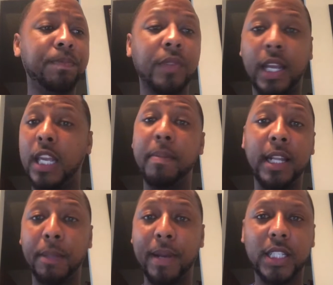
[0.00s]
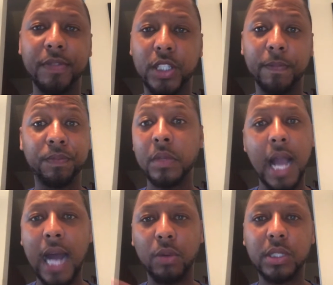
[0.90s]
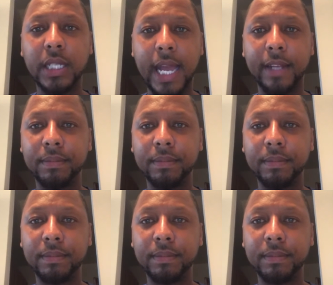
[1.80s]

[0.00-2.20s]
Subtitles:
and he made the best of himself. I don't see that.